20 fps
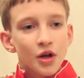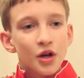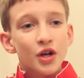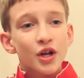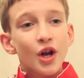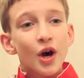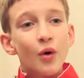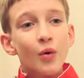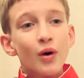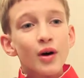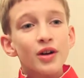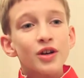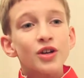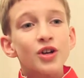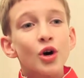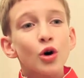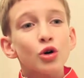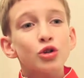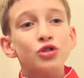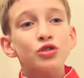No one
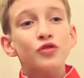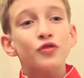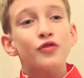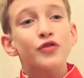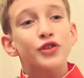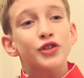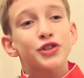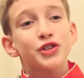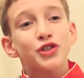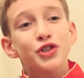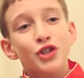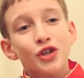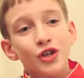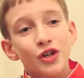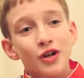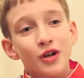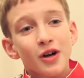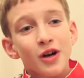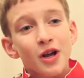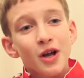knows for
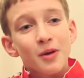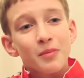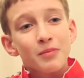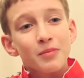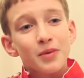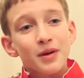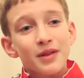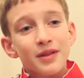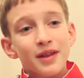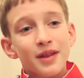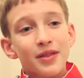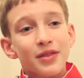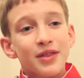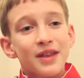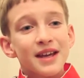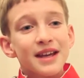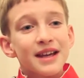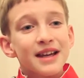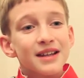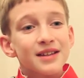sure, but they
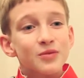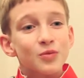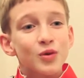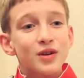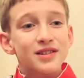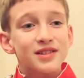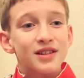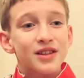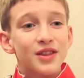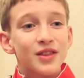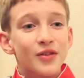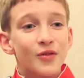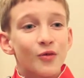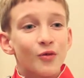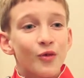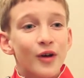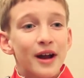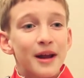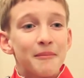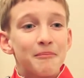think it wasn't the
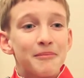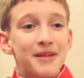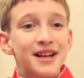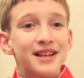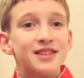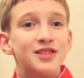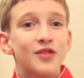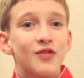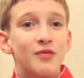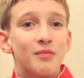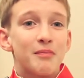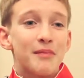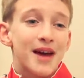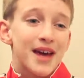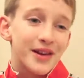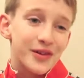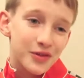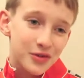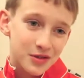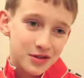right mix of
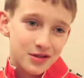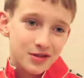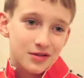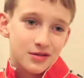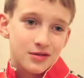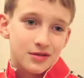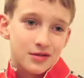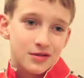metals.